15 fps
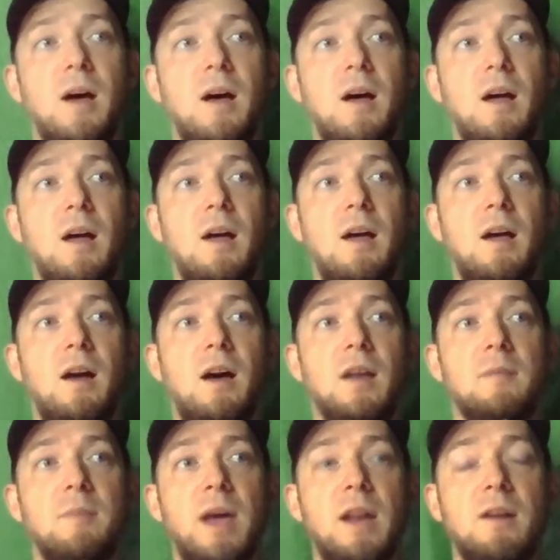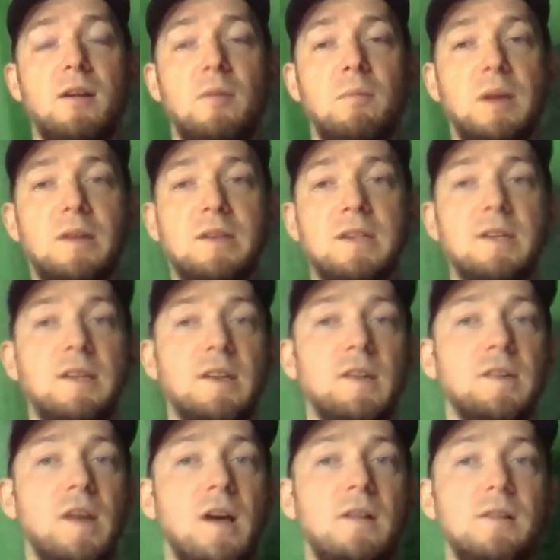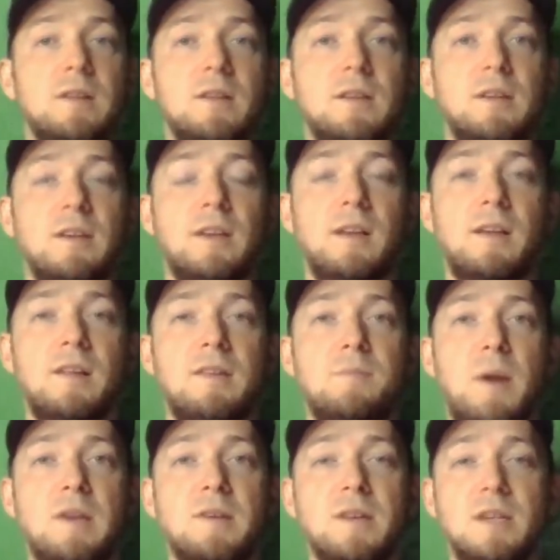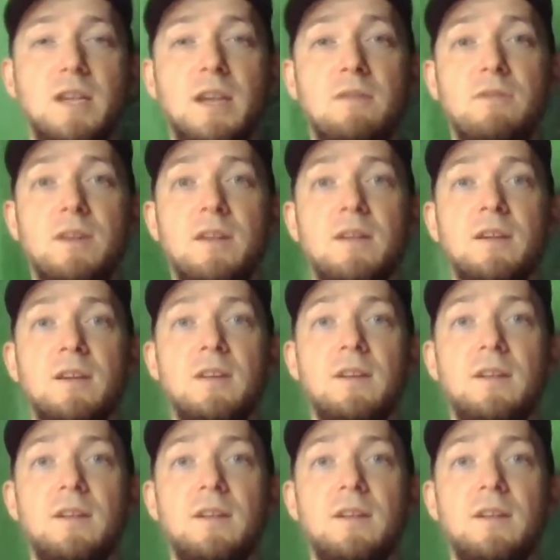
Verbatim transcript: uh, automatic or built into Salt, uh, especially given